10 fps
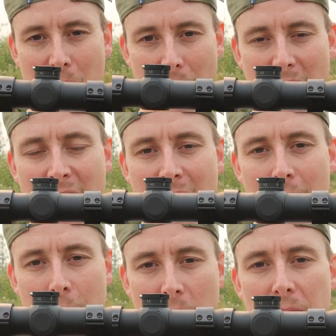or
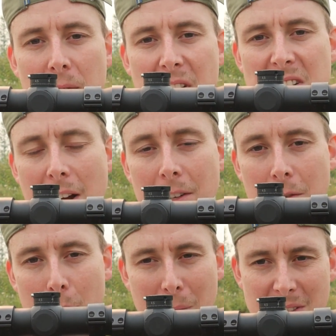really tight
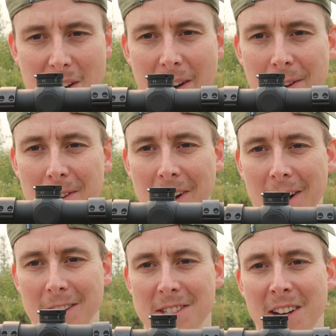groupings at 100
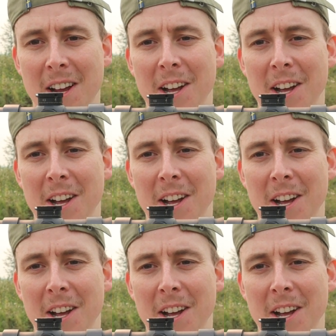yards,